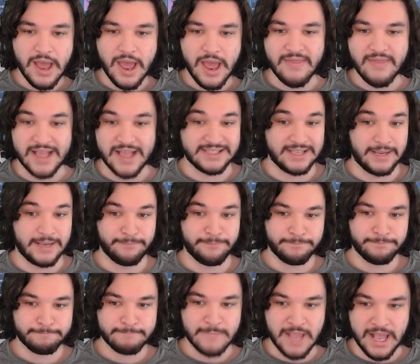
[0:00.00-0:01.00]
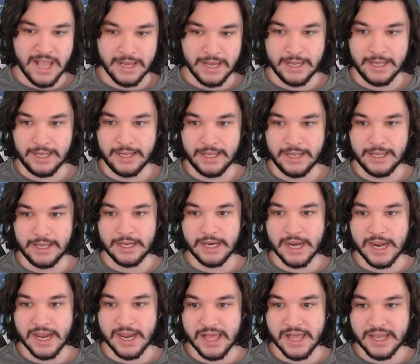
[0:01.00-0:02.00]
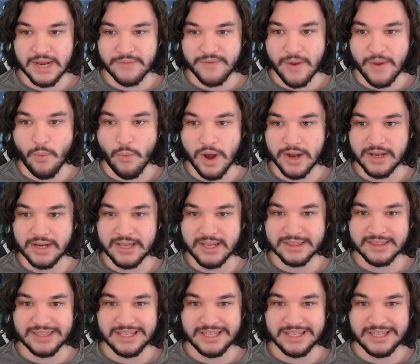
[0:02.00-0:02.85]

and that's it. Uh, and if I wanted to get